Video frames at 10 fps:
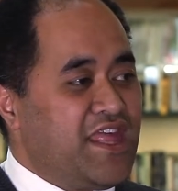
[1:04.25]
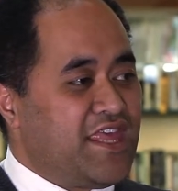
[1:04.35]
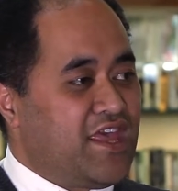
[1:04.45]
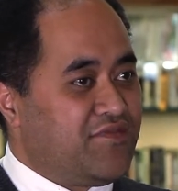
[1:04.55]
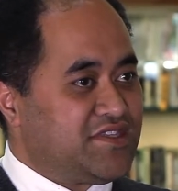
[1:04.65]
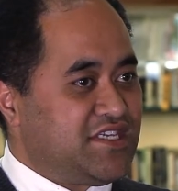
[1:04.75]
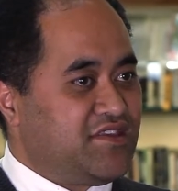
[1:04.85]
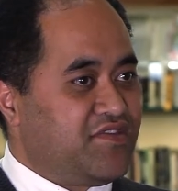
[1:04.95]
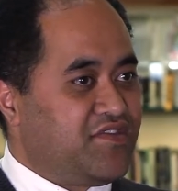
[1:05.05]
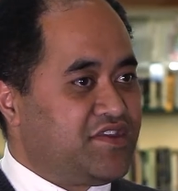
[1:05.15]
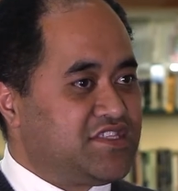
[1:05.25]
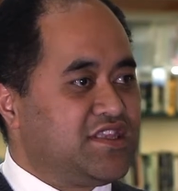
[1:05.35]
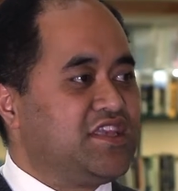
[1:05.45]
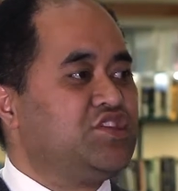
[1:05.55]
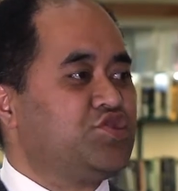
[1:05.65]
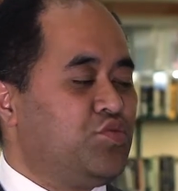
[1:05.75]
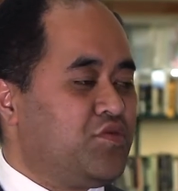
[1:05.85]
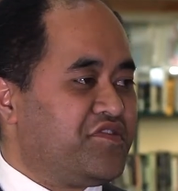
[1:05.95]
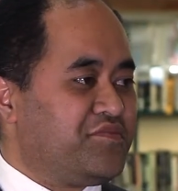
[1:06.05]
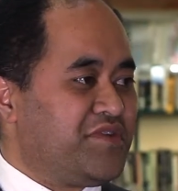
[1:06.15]
They have a tendency to lean
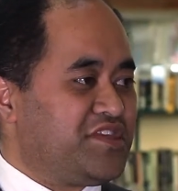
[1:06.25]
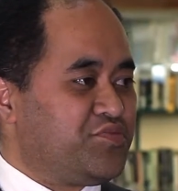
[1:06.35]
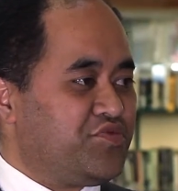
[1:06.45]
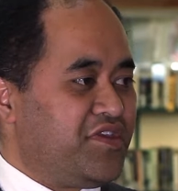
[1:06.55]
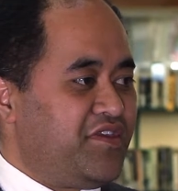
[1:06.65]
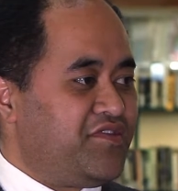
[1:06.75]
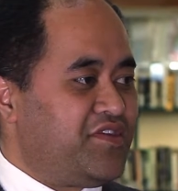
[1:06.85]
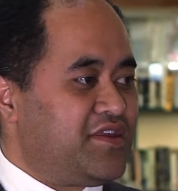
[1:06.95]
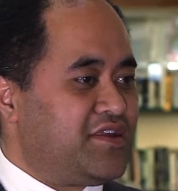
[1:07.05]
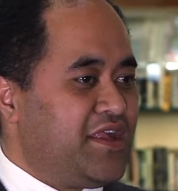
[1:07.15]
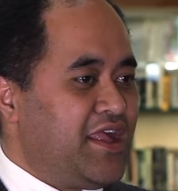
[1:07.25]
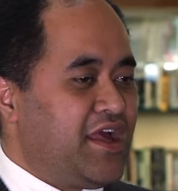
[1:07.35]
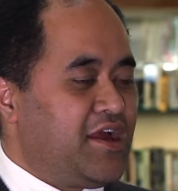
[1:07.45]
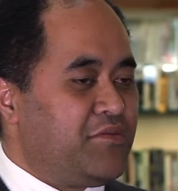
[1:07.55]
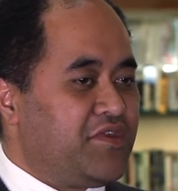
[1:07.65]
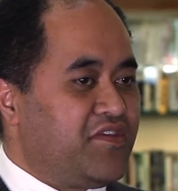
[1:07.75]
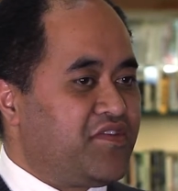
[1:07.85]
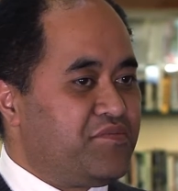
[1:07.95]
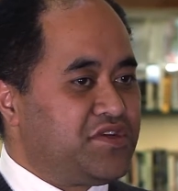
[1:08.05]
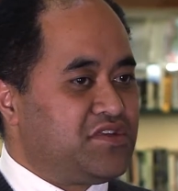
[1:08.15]
towards it much more easier. They
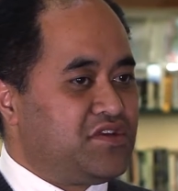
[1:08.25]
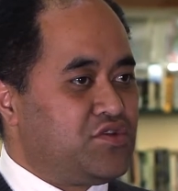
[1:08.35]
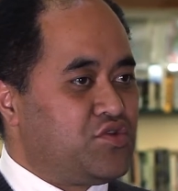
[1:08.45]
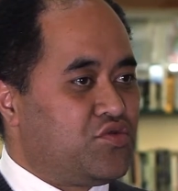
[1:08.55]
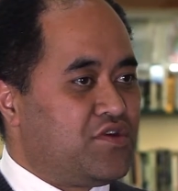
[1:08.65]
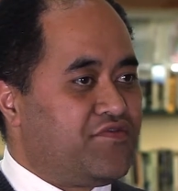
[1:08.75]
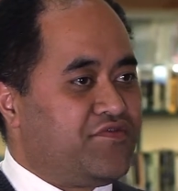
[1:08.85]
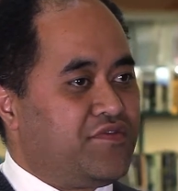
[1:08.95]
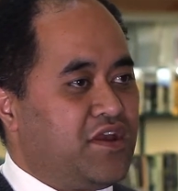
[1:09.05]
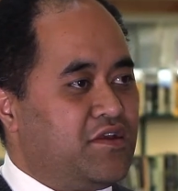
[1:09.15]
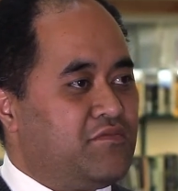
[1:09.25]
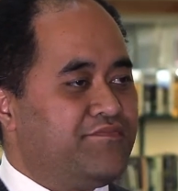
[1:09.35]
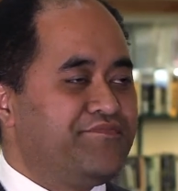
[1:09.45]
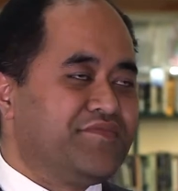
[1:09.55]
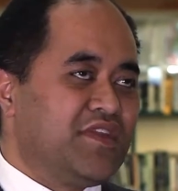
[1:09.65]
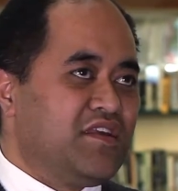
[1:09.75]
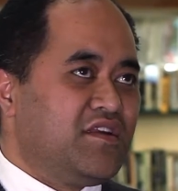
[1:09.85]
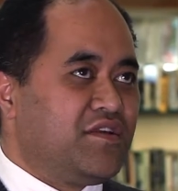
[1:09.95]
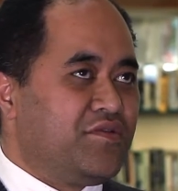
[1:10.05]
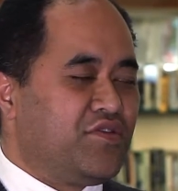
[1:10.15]
especially enjoy
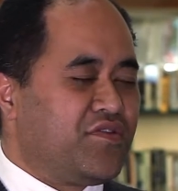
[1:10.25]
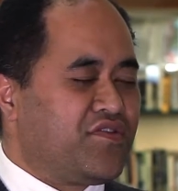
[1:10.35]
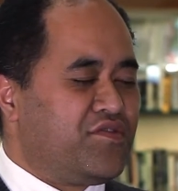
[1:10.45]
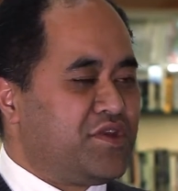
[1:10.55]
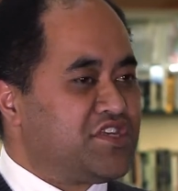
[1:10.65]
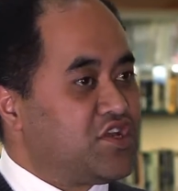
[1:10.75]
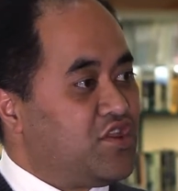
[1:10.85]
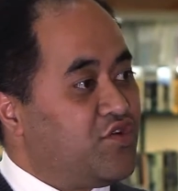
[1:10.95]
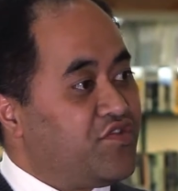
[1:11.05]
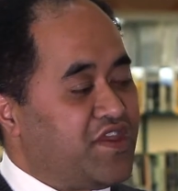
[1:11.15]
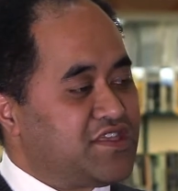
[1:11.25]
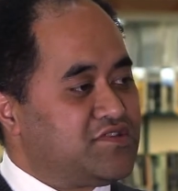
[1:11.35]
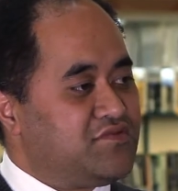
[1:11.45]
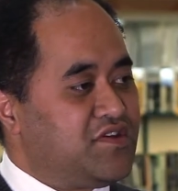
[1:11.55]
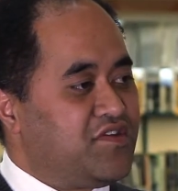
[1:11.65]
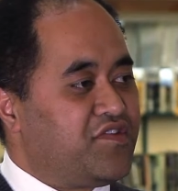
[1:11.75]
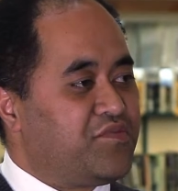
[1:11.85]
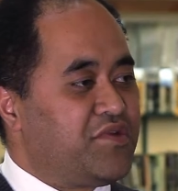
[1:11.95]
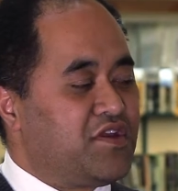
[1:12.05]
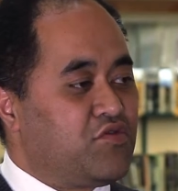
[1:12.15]
not so much closed
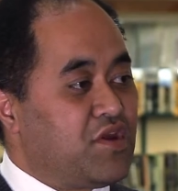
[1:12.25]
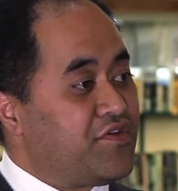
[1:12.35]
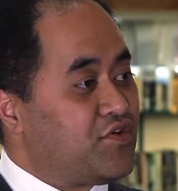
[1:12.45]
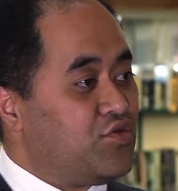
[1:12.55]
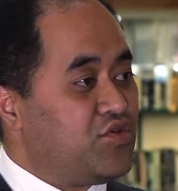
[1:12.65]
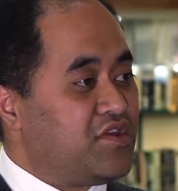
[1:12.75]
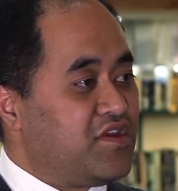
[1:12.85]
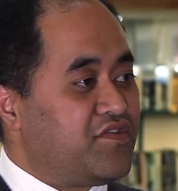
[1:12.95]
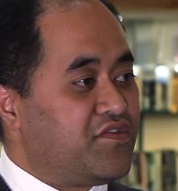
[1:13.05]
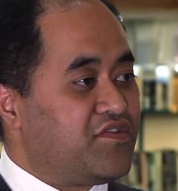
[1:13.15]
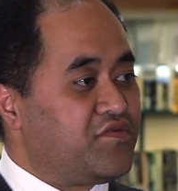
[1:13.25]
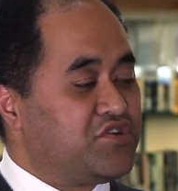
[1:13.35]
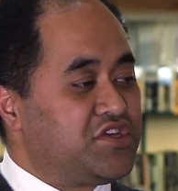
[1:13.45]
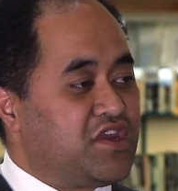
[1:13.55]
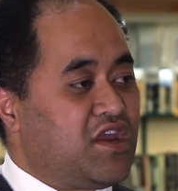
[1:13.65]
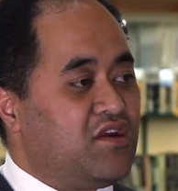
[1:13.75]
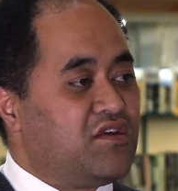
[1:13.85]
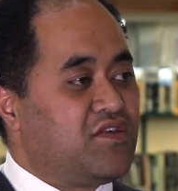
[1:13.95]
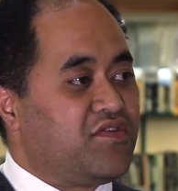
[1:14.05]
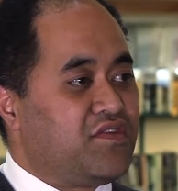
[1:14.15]
activities, but graphic organisers, which
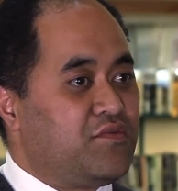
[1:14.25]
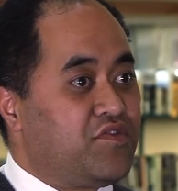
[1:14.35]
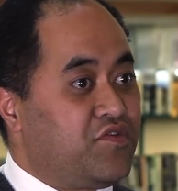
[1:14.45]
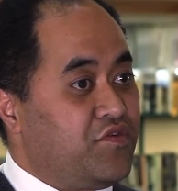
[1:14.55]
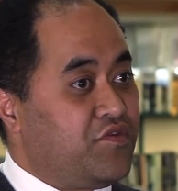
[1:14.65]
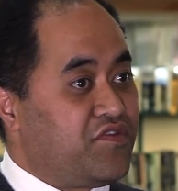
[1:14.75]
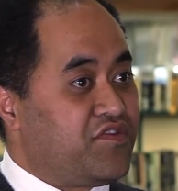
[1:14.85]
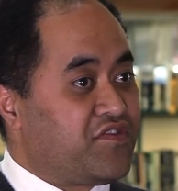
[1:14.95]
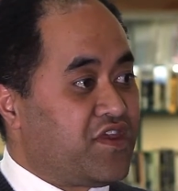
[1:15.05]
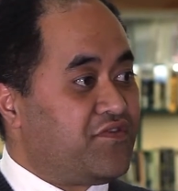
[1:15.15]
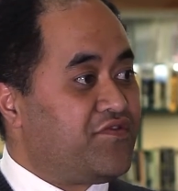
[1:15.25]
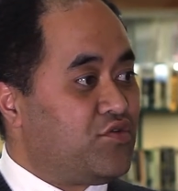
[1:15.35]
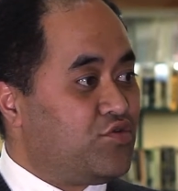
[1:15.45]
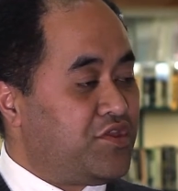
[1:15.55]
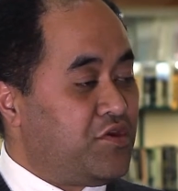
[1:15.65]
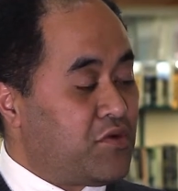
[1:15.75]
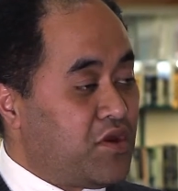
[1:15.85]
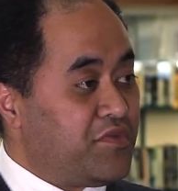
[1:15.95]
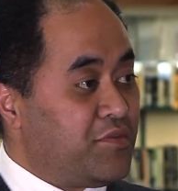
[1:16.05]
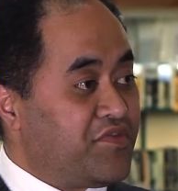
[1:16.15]
encourages them to scaffold
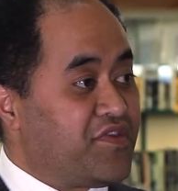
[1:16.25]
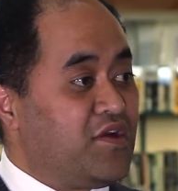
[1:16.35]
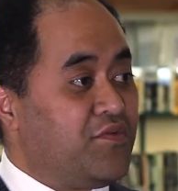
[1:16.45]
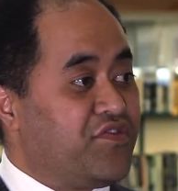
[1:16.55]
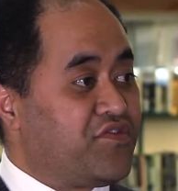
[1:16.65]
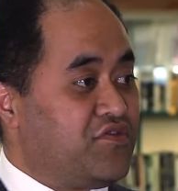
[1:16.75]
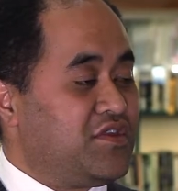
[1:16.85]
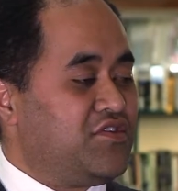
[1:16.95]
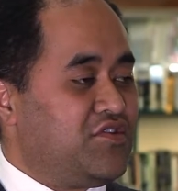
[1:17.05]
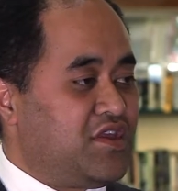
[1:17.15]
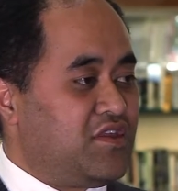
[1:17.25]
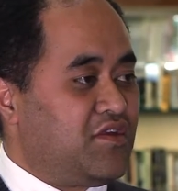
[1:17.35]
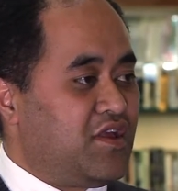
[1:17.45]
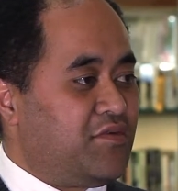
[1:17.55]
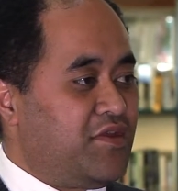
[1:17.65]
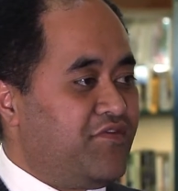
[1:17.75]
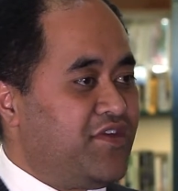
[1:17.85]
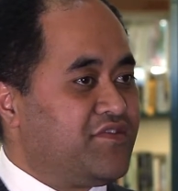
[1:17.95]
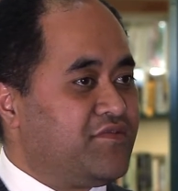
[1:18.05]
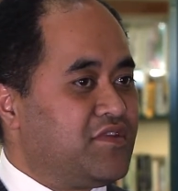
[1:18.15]
themselves through the learning
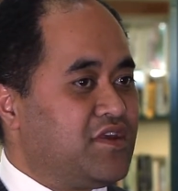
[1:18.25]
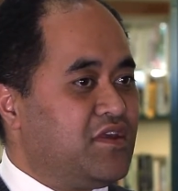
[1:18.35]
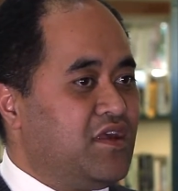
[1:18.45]
effectively.